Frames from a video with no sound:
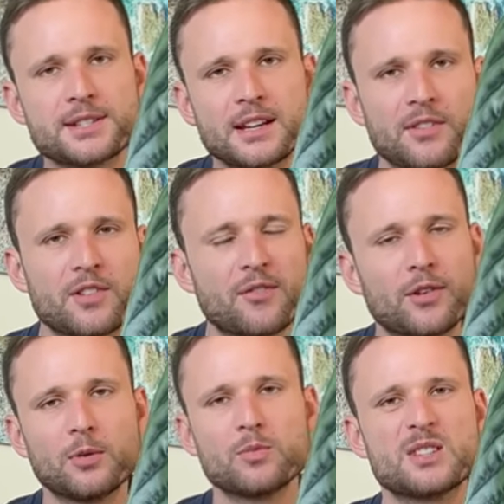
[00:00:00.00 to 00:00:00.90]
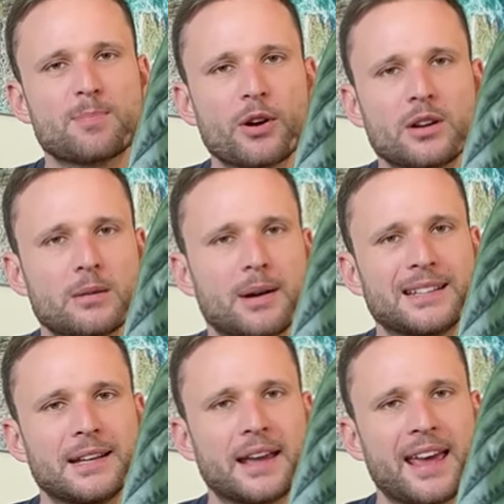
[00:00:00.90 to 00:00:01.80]
that I've given and we've spoken
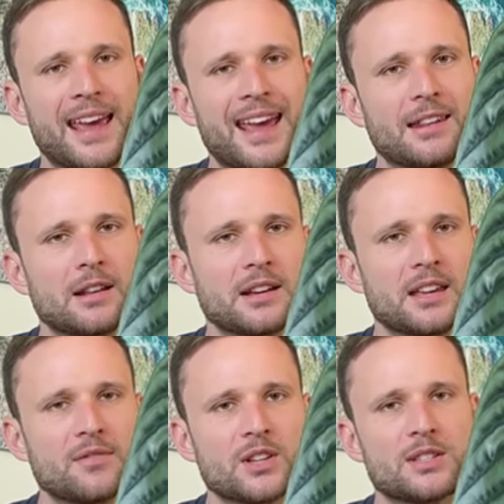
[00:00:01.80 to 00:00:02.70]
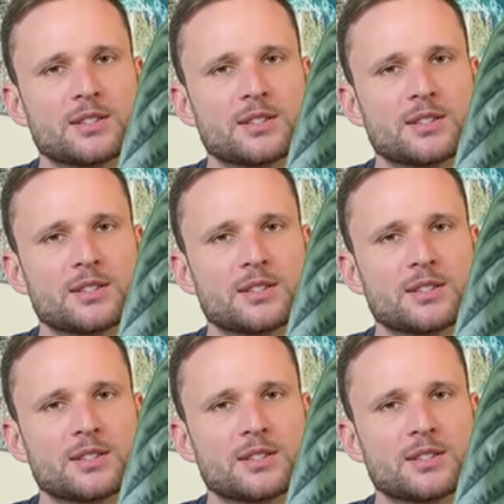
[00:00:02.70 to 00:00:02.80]
about the care that I give it.